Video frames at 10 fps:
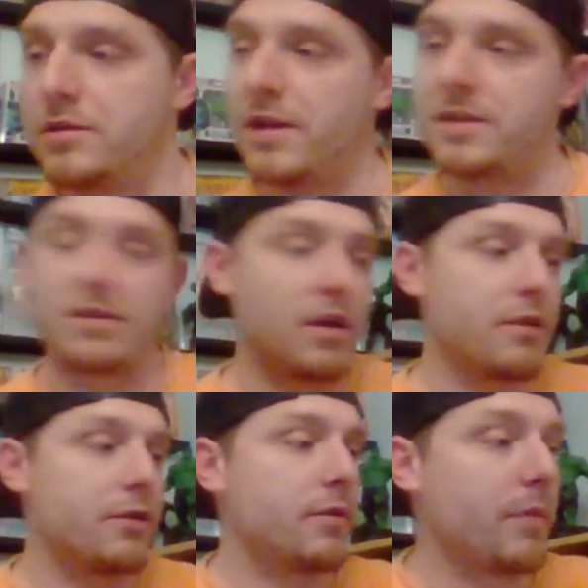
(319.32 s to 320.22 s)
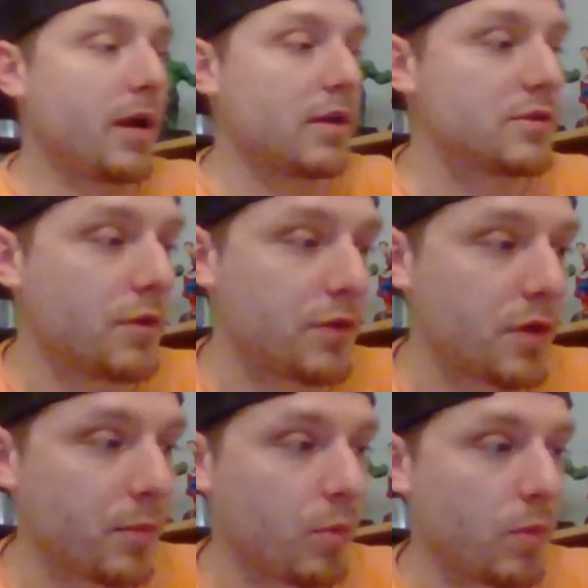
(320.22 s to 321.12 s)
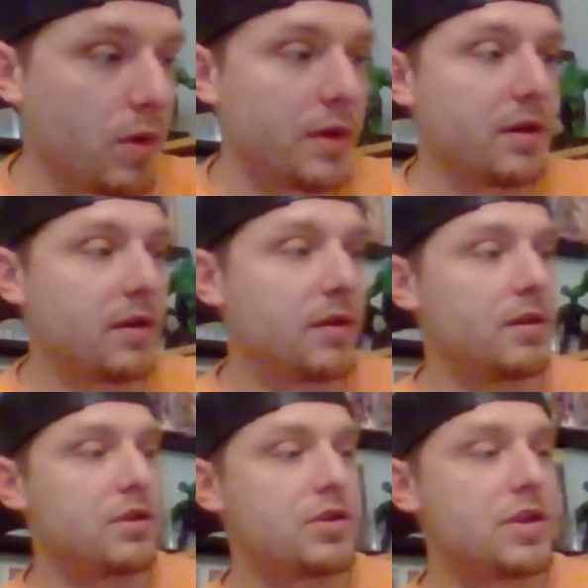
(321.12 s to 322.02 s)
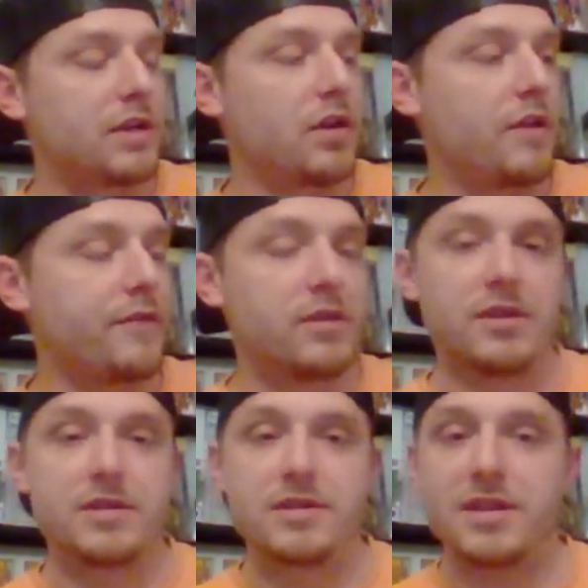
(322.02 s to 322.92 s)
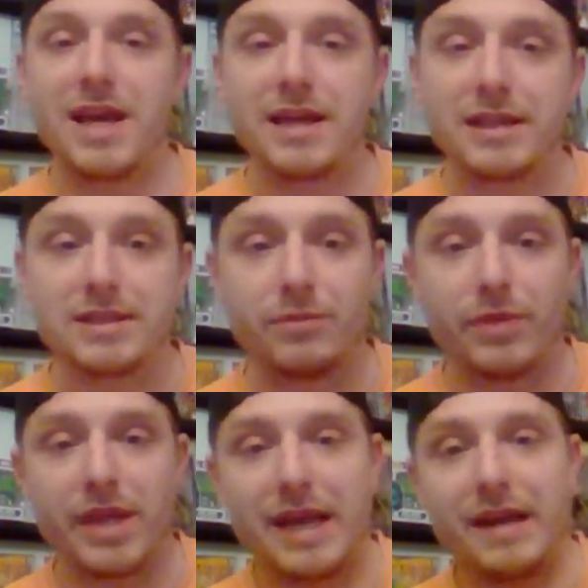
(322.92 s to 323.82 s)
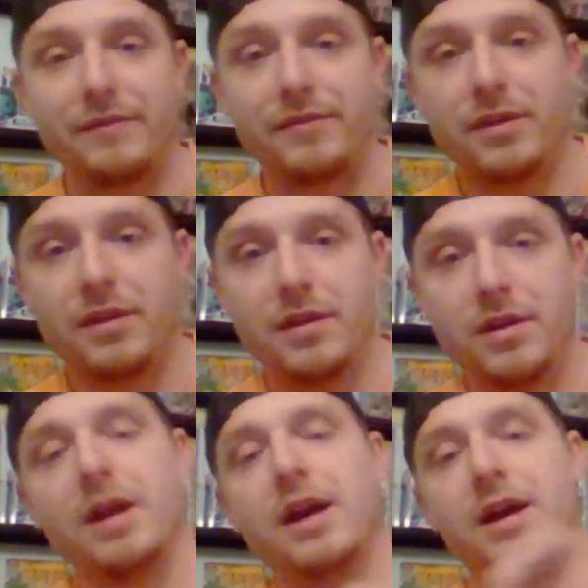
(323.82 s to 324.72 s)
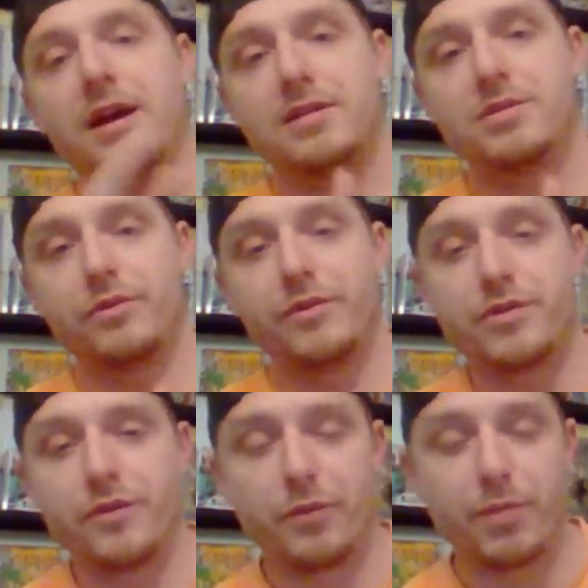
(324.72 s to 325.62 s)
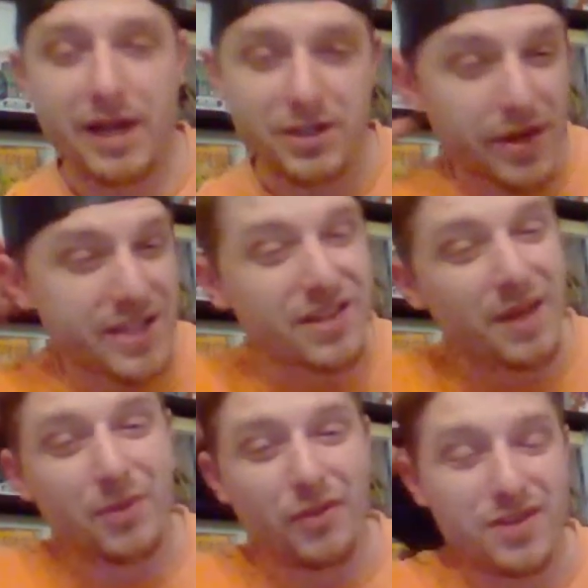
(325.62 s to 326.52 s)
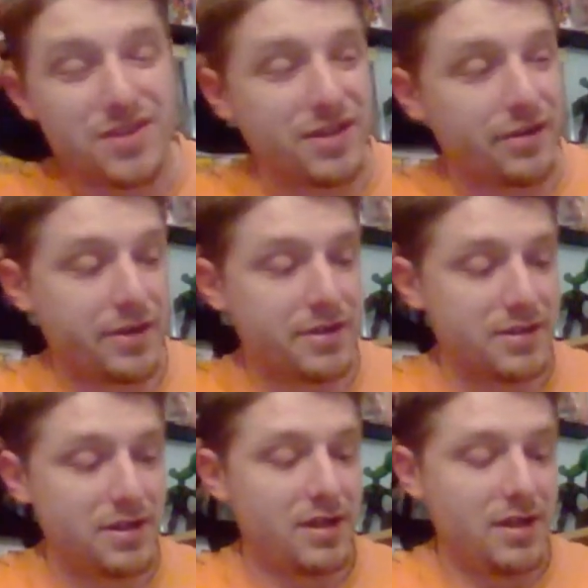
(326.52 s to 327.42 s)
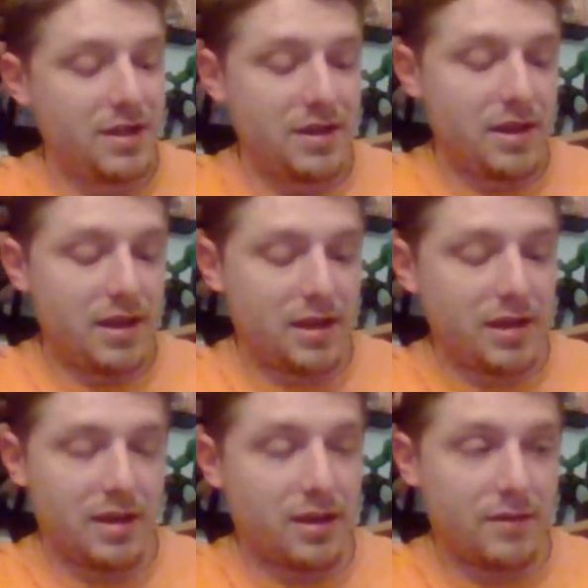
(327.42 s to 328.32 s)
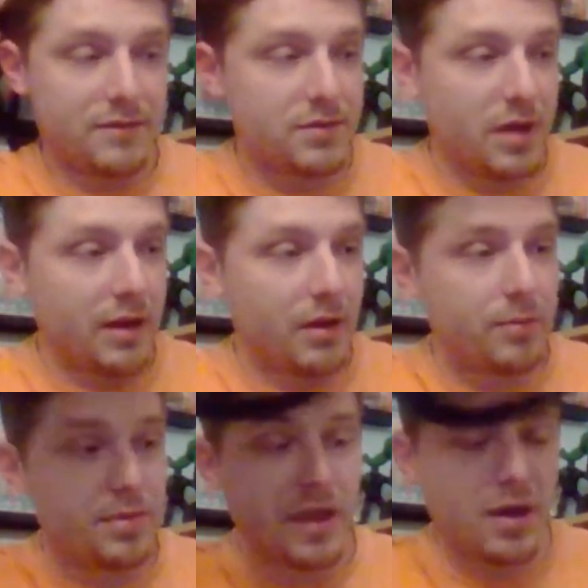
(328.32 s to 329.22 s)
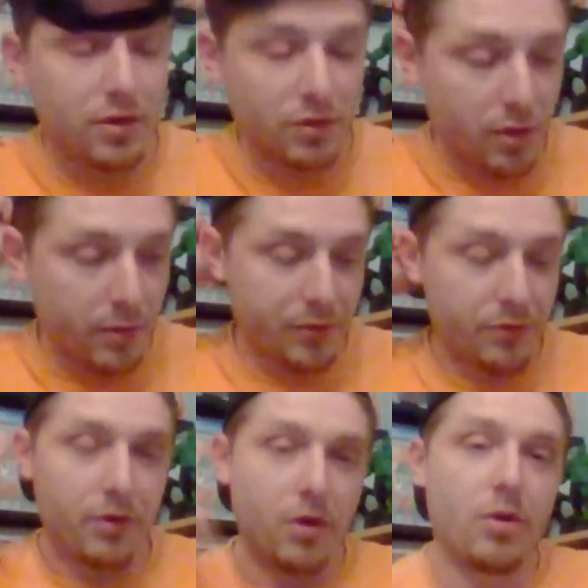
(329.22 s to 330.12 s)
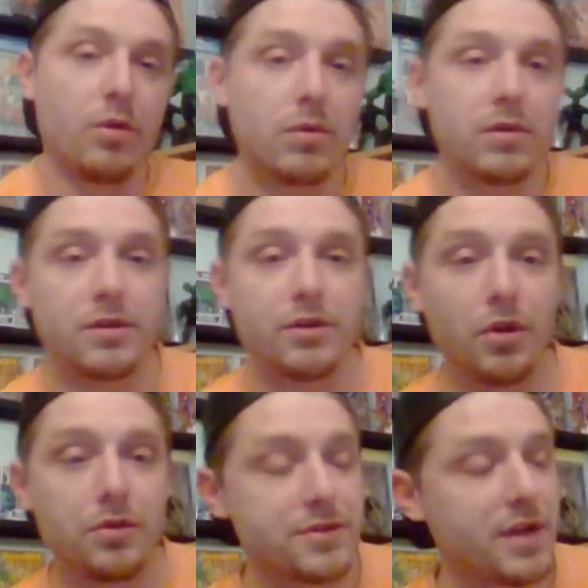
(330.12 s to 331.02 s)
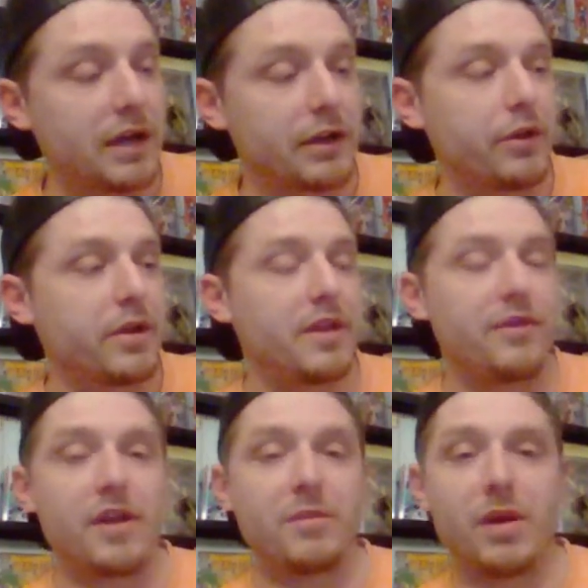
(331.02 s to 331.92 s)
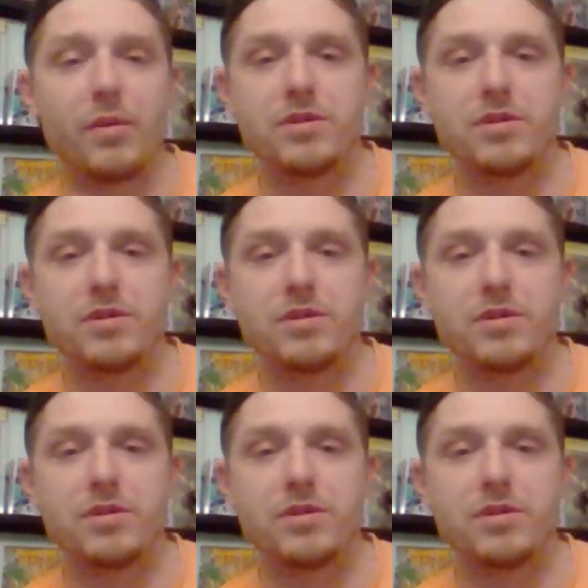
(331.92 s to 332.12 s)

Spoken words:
That's another milestone number one checked off the list. Next, we have Silver Surfer Black. So I slept on this series. And so I don't plan on going through the whole Noel saga or anything, but I